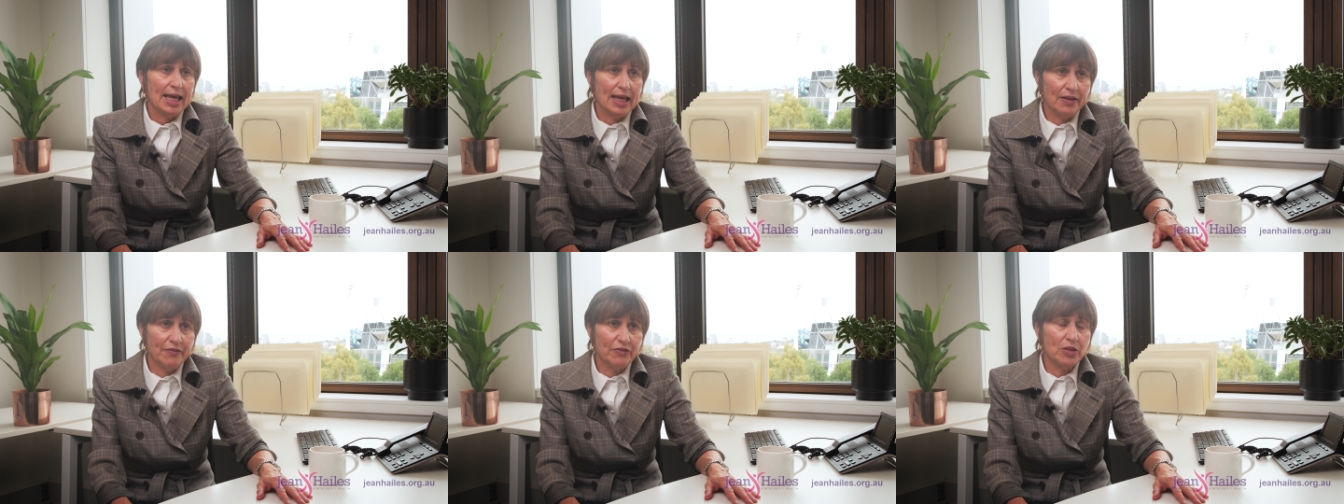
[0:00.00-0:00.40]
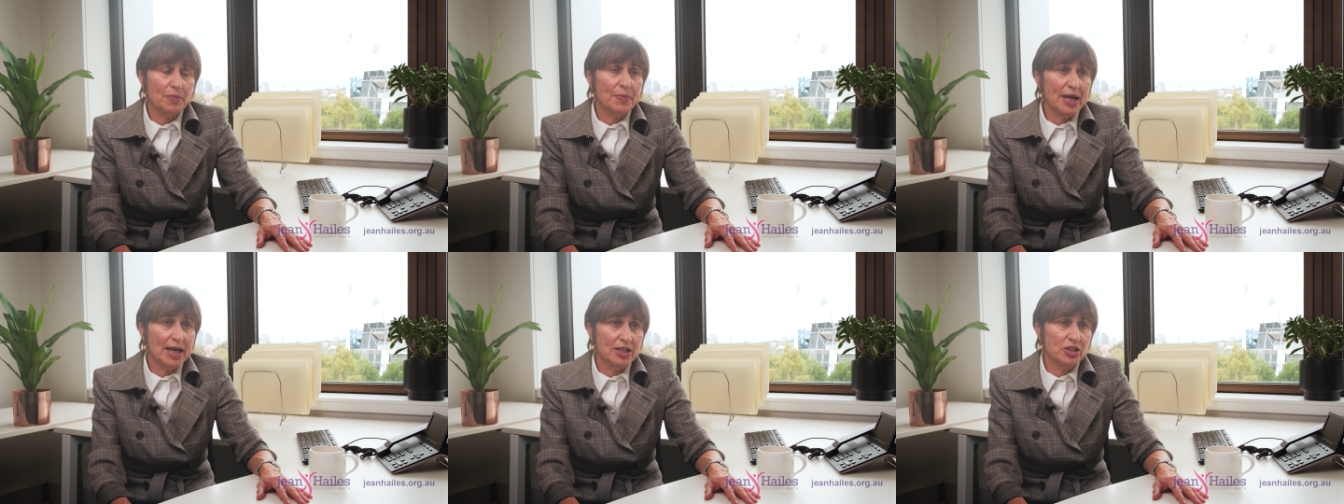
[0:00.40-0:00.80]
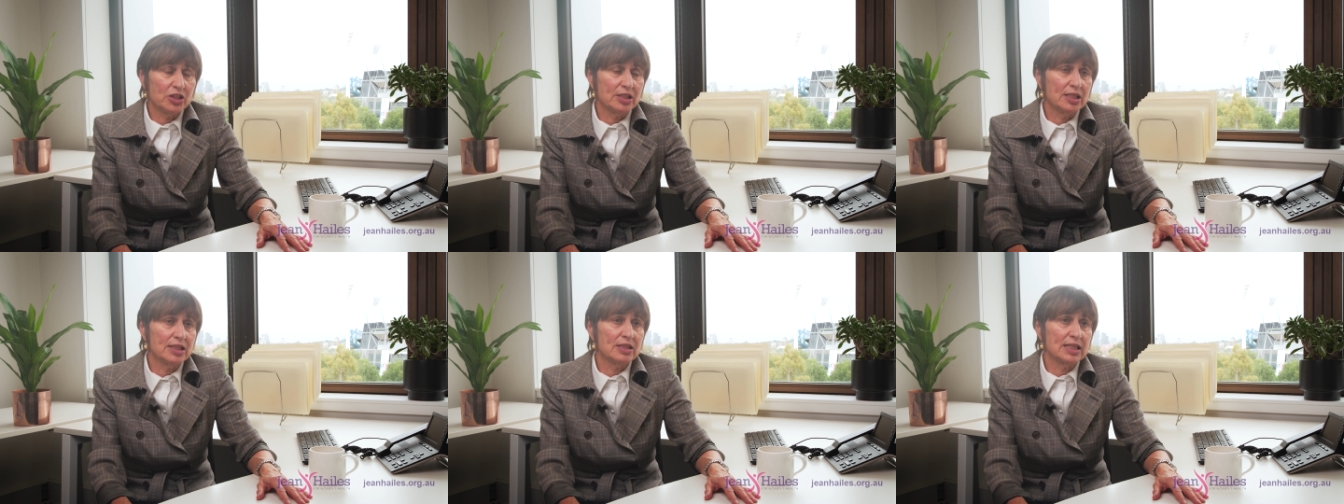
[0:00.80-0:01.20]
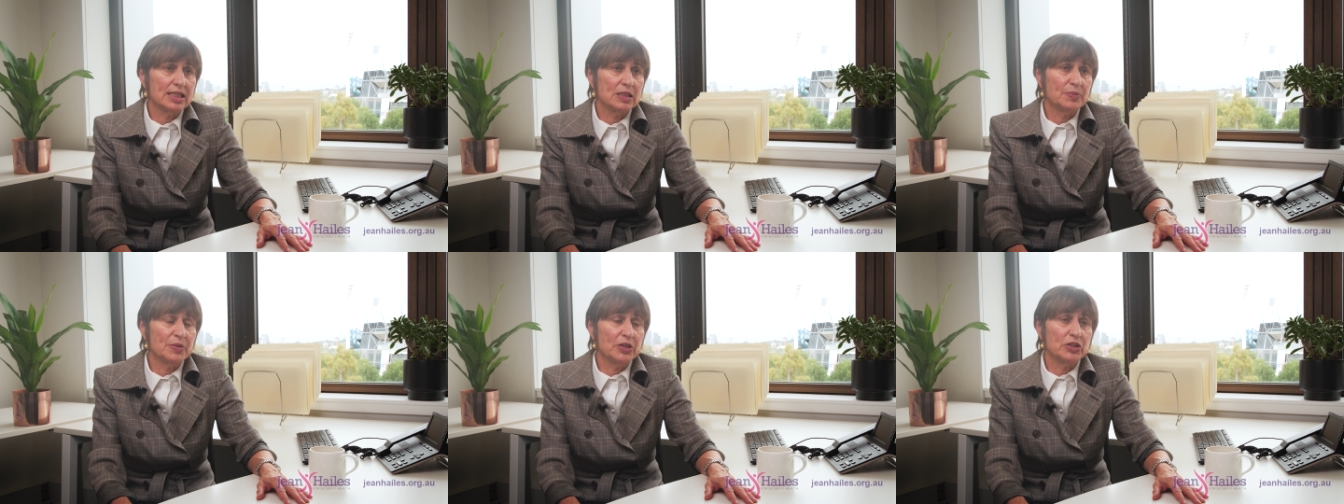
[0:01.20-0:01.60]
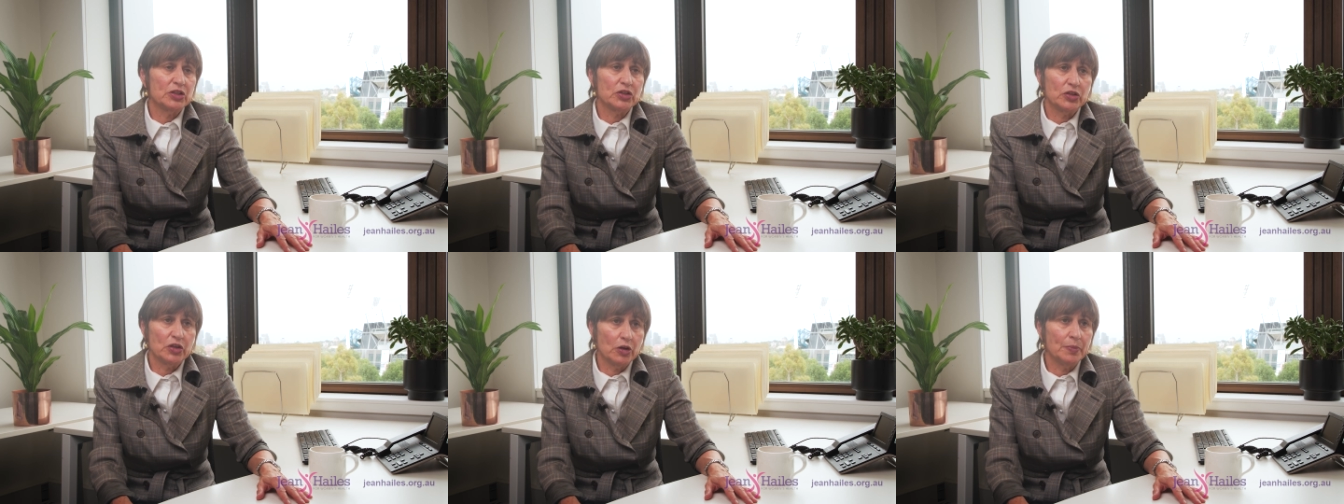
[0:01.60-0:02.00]
If the patient has
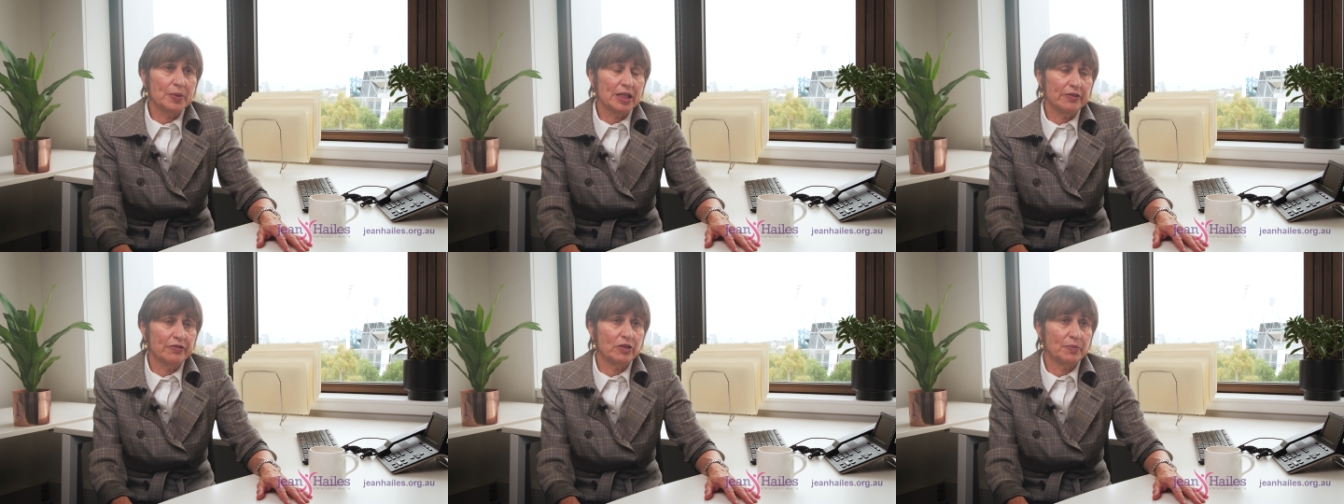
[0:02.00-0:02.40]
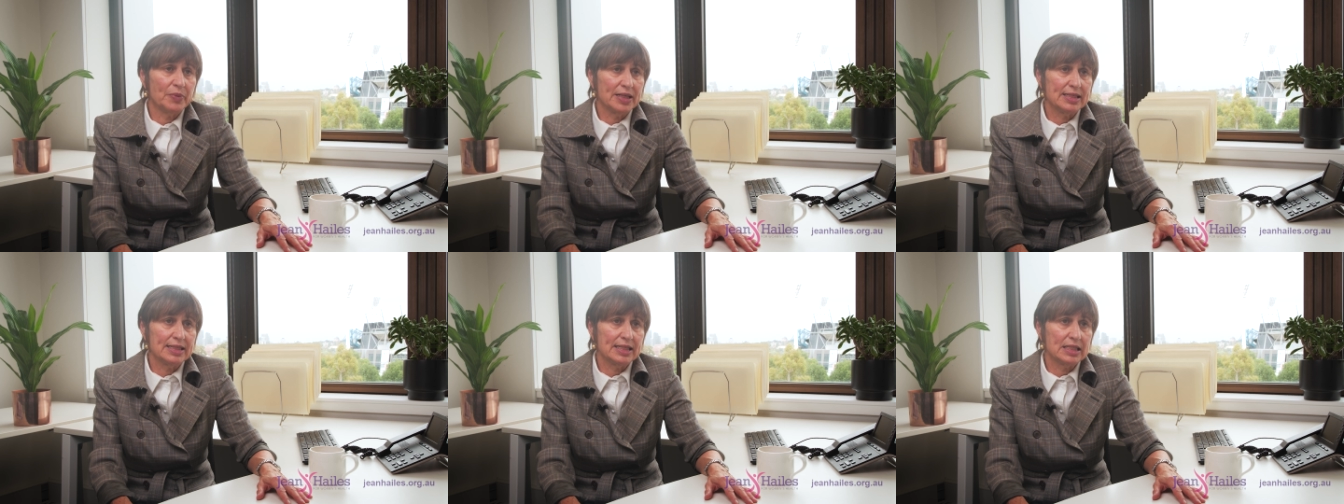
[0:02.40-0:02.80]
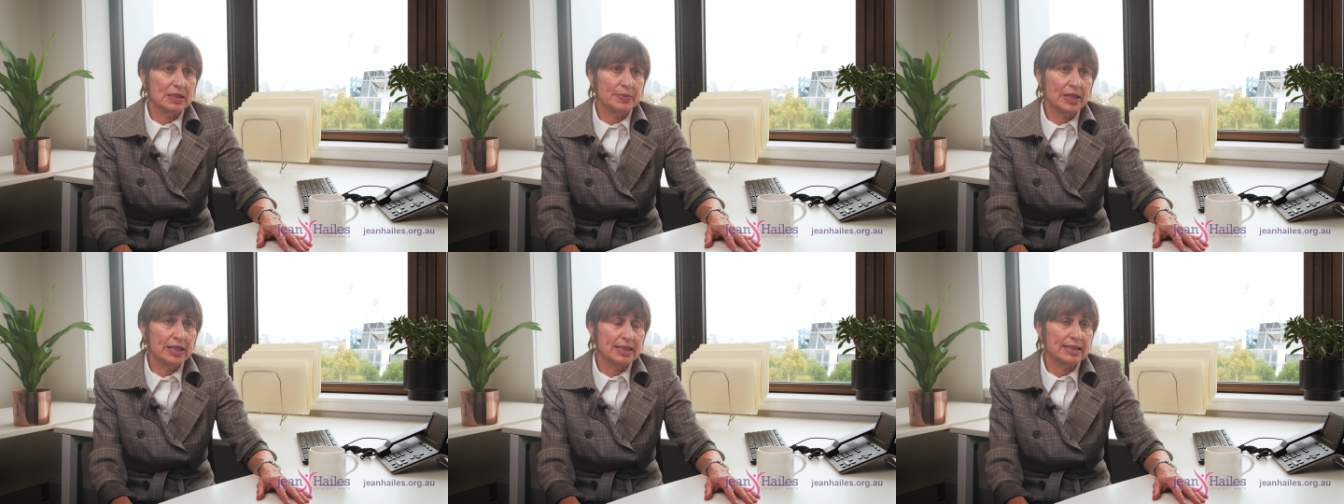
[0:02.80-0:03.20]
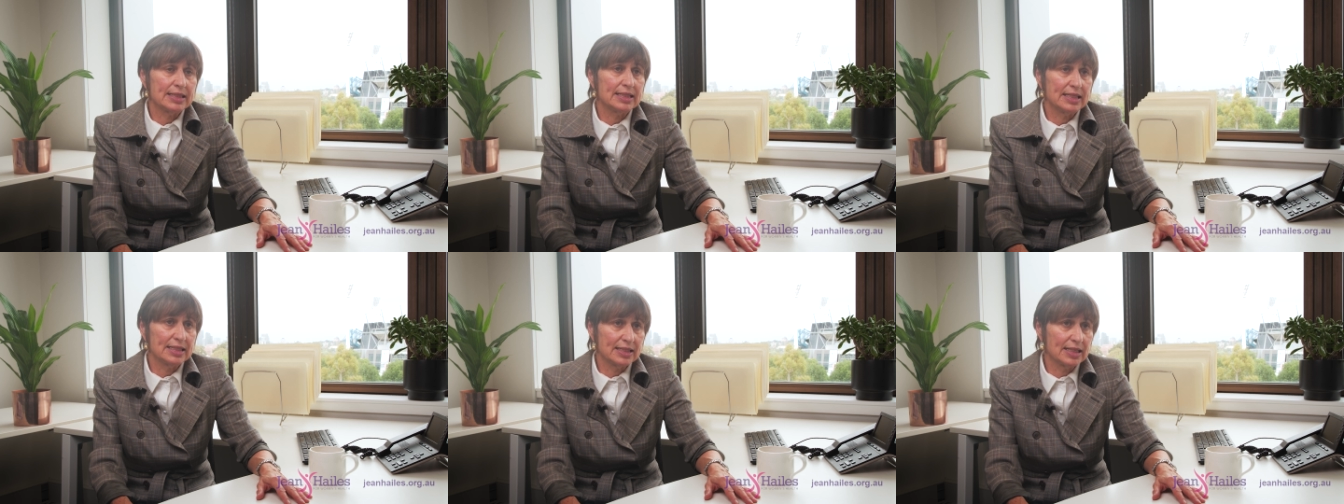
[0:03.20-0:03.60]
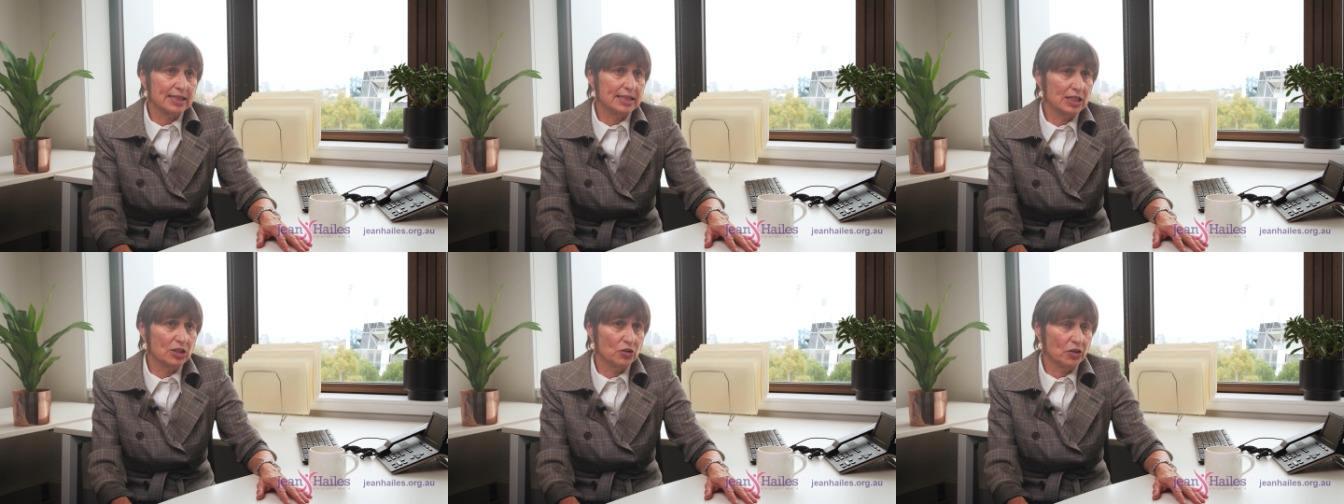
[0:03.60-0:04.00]
experienced no benefit by 6 months,
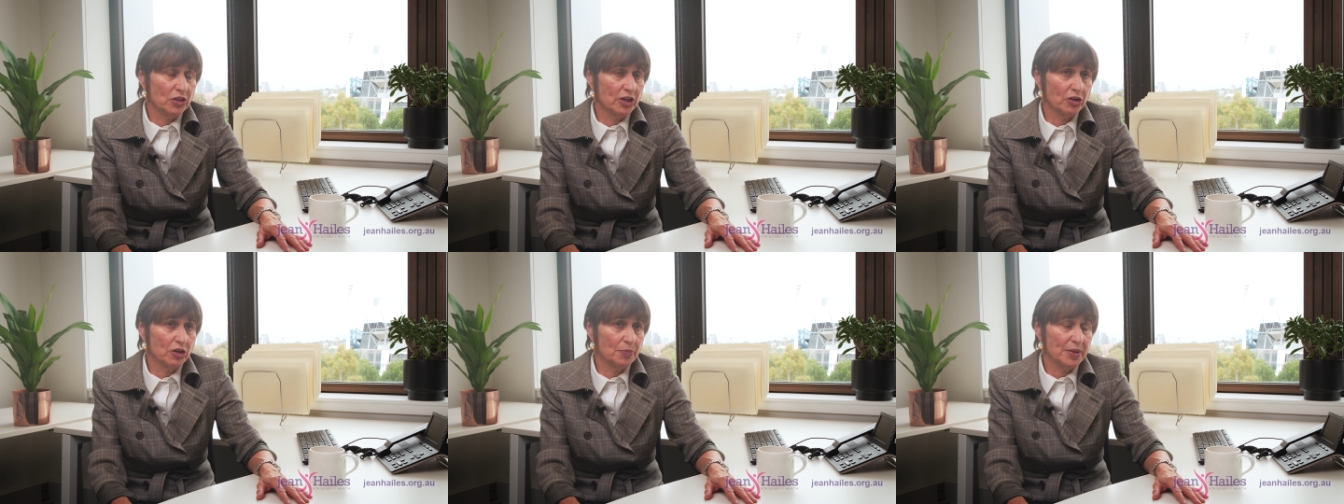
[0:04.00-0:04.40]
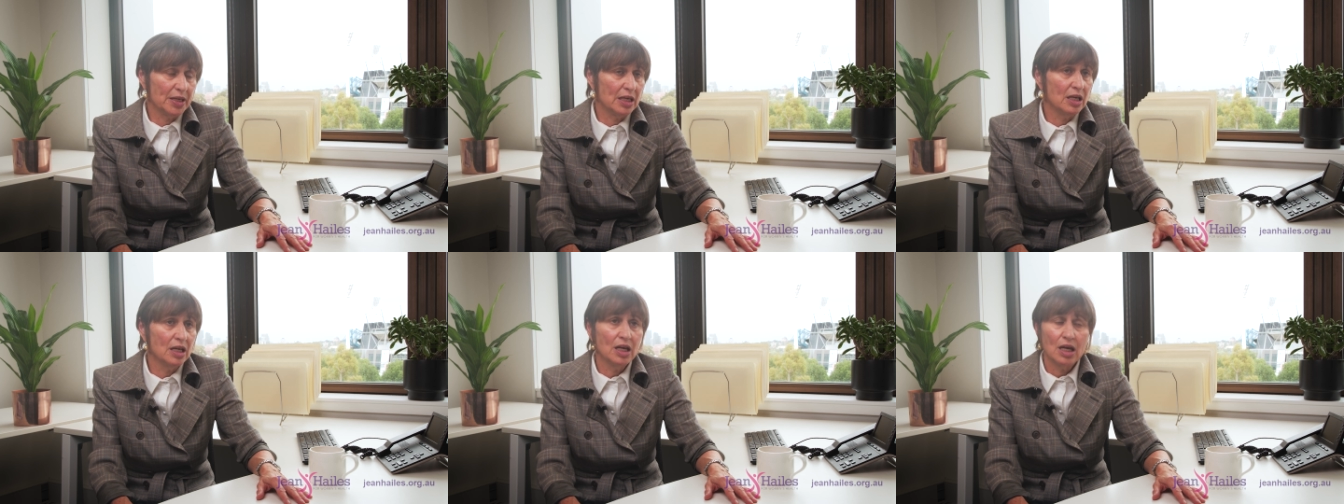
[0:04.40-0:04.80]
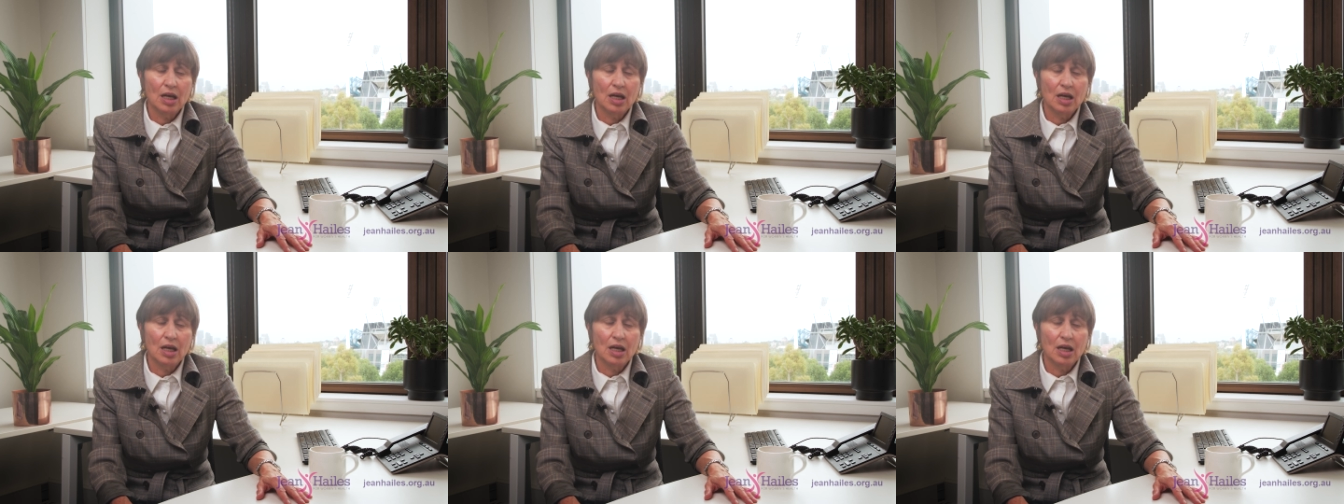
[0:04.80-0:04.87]
discontinue therapy